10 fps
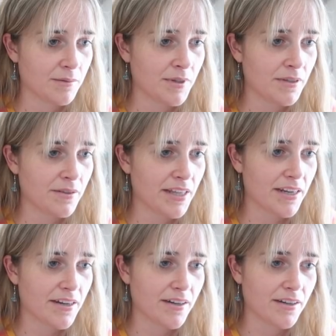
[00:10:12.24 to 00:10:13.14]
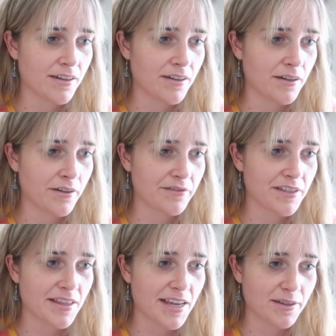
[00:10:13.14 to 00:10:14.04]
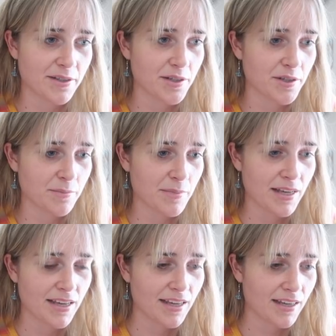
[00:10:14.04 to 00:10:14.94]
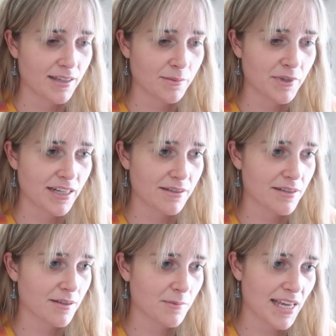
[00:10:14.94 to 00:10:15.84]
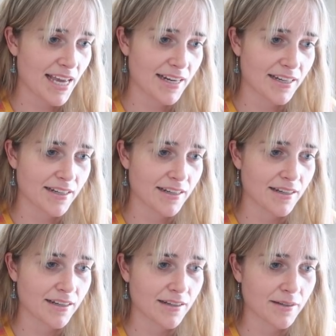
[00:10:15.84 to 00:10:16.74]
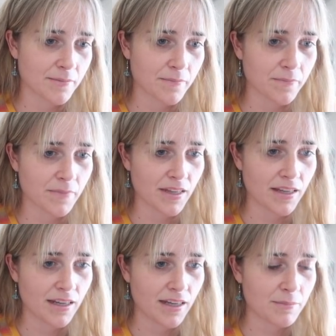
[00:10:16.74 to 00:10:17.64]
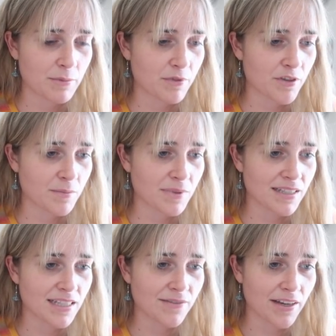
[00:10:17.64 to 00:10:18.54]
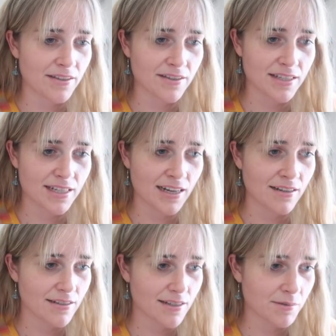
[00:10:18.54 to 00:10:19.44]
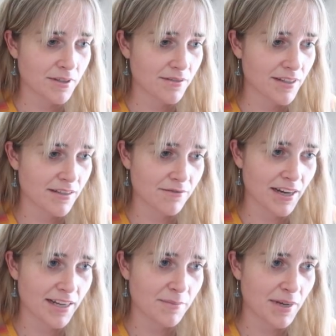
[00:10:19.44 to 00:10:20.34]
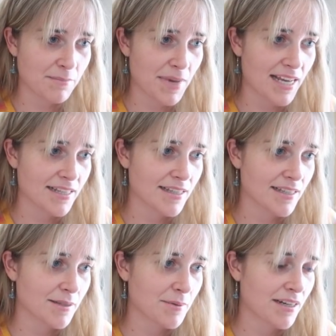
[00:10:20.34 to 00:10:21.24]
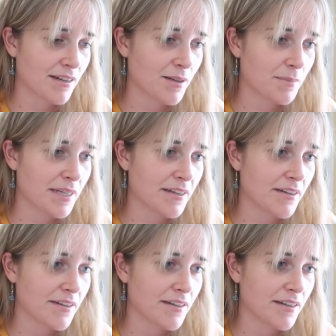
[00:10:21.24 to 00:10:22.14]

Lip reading: While they're off to their doom, what else can we add in? Well, we've got plenty of other stars. I wonder if these are rated by mass. Is this one a lot bigger?